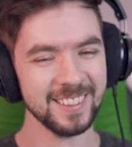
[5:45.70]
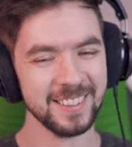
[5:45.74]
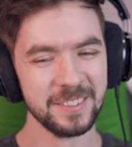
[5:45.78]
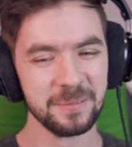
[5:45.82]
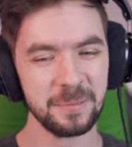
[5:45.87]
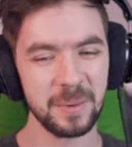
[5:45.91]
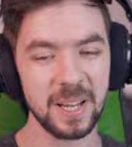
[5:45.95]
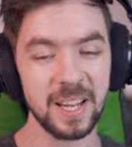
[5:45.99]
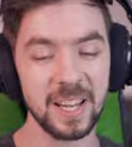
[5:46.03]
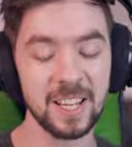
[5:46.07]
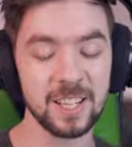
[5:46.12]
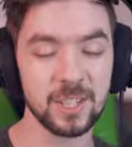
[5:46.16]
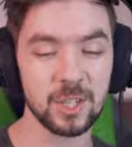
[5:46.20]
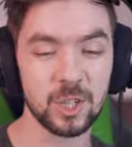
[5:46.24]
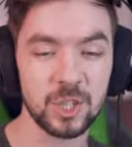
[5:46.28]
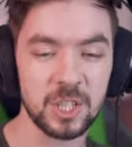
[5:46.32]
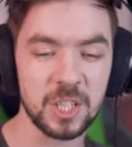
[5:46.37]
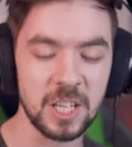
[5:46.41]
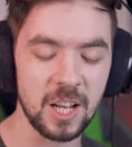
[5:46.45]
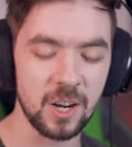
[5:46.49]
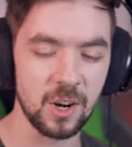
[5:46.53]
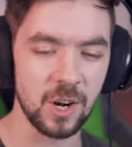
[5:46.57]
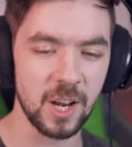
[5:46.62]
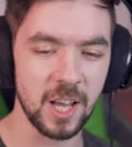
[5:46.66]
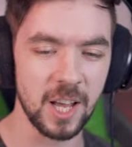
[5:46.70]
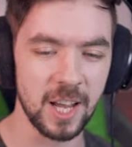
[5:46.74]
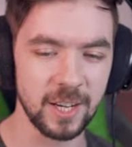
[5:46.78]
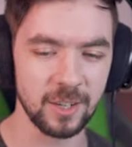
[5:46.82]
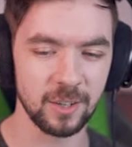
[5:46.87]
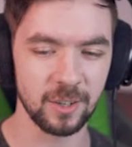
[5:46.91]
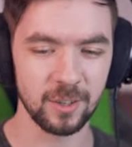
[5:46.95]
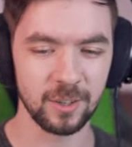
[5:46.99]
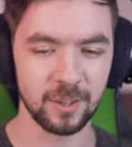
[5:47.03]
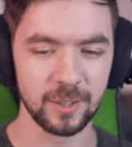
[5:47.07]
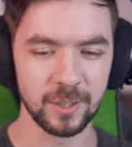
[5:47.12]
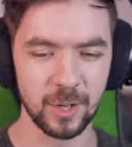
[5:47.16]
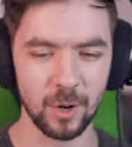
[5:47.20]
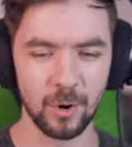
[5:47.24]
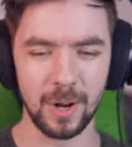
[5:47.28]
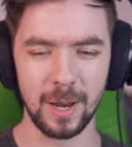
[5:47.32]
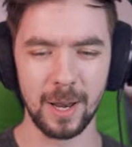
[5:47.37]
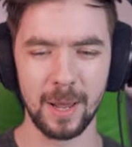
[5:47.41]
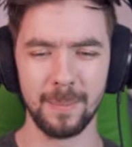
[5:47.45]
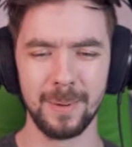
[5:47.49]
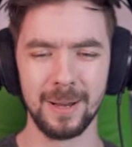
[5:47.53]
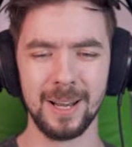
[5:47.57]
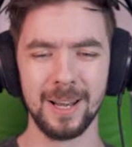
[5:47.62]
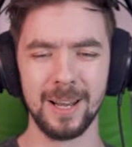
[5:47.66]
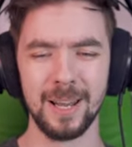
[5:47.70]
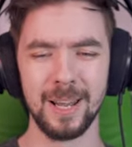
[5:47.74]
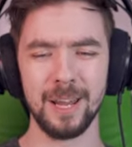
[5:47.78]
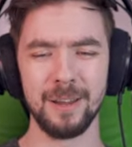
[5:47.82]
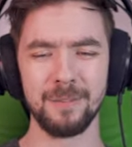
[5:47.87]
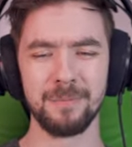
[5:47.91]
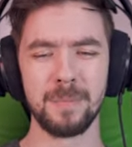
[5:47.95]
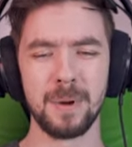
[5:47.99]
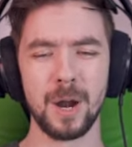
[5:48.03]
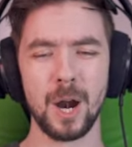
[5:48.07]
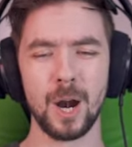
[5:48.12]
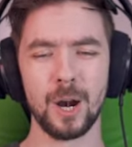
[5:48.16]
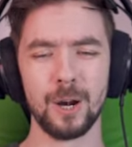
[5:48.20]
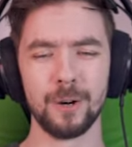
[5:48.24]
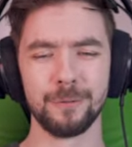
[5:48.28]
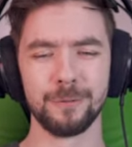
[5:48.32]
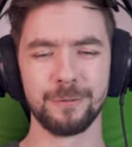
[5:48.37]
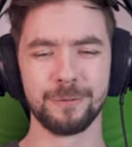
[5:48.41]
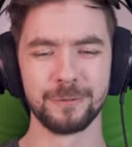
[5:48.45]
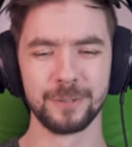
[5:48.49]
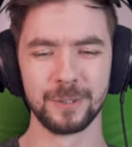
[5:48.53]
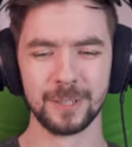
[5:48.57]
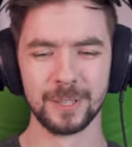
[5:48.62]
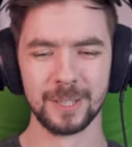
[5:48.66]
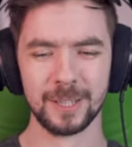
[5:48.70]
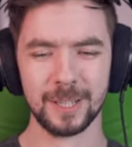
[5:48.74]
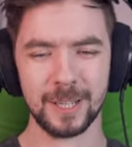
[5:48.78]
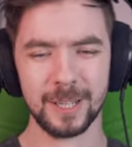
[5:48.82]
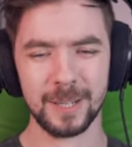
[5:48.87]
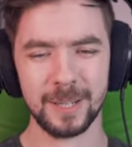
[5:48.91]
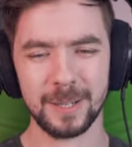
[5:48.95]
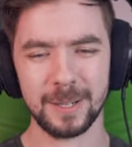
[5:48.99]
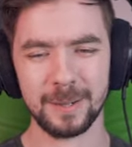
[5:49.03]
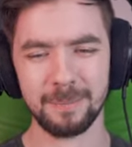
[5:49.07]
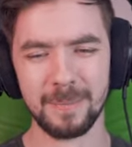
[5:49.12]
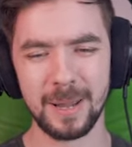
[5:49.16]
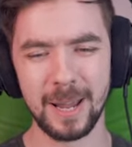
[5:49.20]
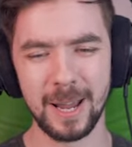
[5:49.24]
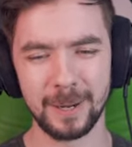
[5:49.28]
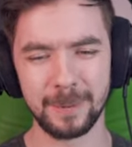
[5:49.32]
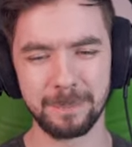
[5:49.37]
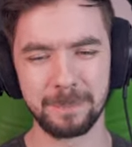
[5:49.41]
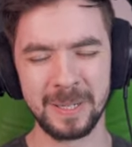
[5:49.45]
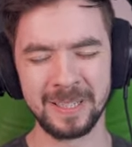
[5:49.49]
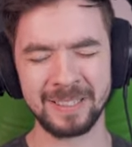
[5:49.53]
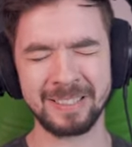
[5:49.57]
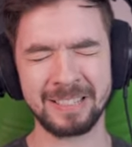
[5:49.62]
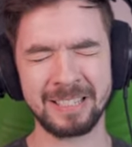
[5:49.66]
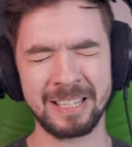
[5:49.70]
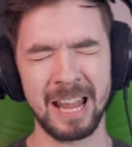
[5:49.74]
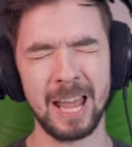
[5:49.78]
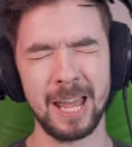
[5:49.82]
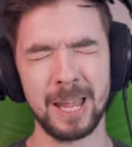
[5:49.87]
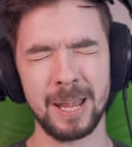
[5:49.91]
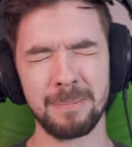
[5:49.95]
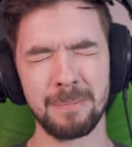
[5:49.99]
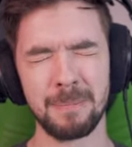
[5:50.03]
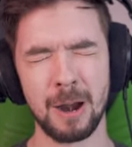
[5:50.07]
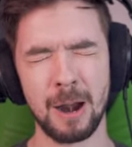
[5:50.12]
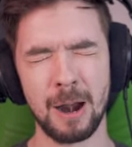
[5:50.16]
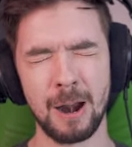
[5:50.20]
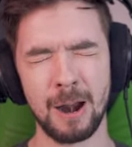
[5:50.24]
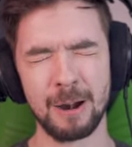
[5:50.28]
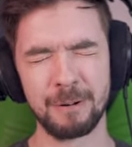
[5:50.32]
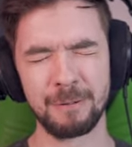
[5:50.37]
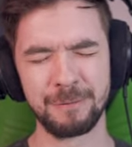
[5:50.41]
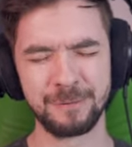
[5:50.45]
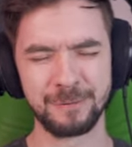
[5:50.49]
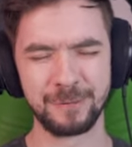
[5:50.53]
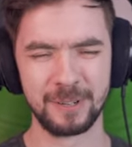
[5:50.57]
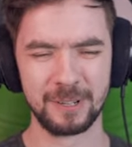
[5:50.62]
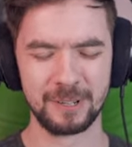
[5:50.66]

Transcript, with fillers: My interstellar liner. Don't let me leave, Murph! Make me stay, Murph!